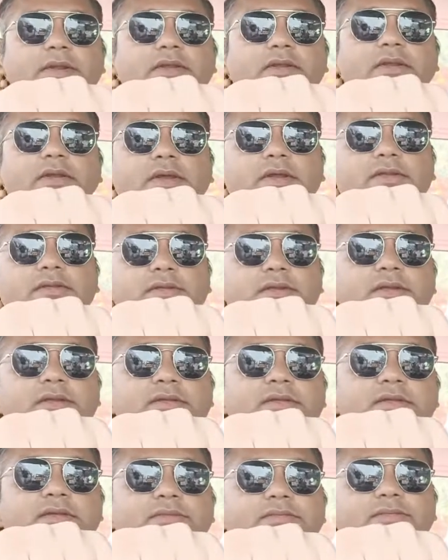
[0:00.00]
it's
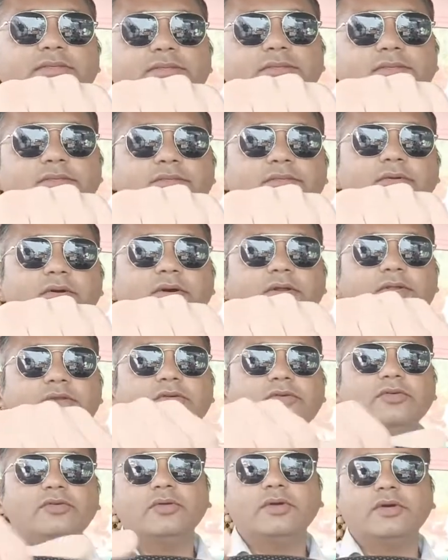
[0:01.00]
easy for
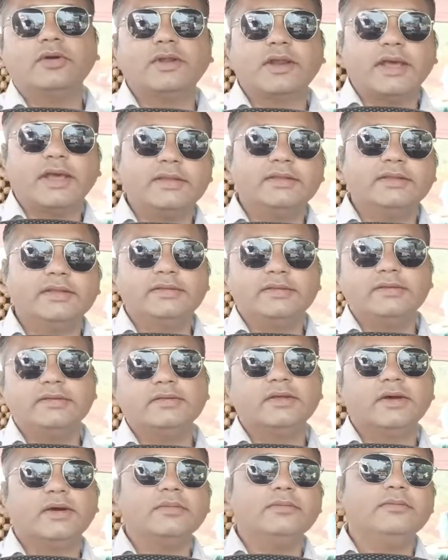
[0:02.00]
you to crack this
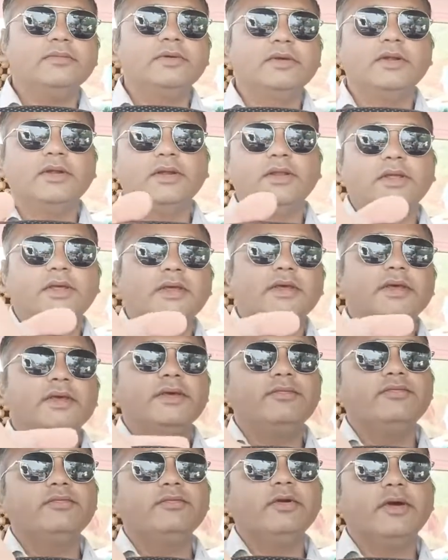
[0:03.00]
exam
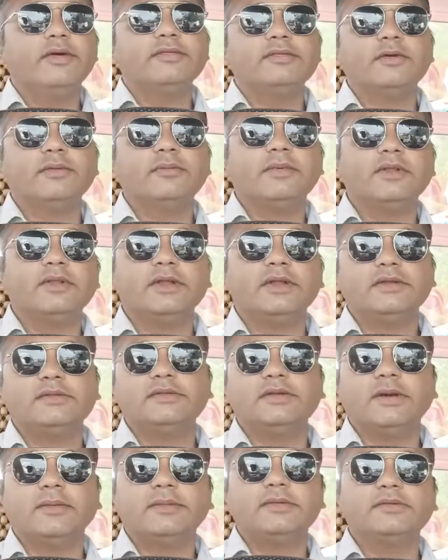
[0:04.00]
if you have some other
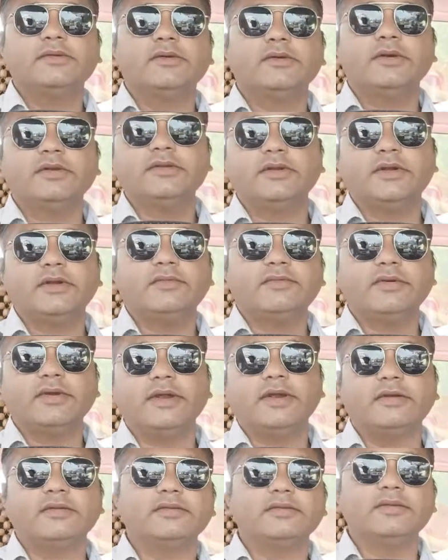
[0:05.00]
cybersecurity
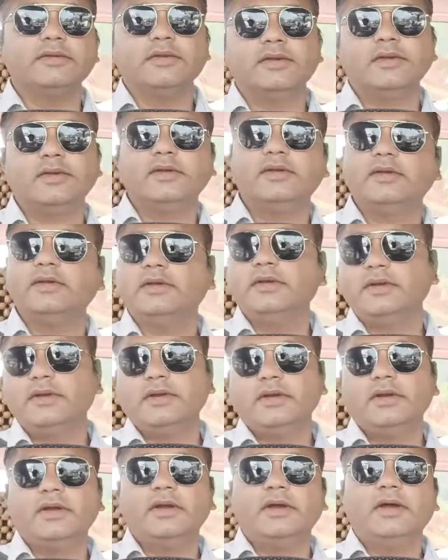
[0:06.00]
certificates.
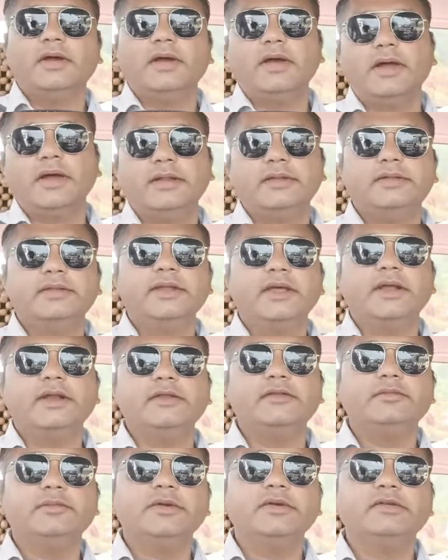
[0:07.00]
And there
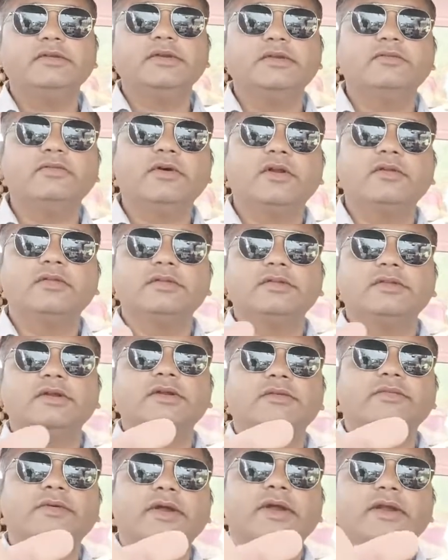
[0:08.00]
is mentioned one of the
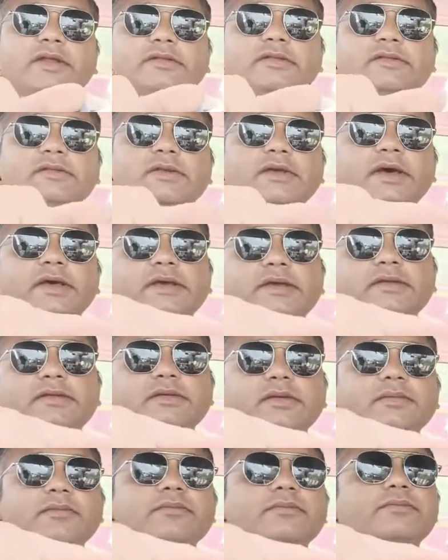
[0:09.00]
certificate is CISM,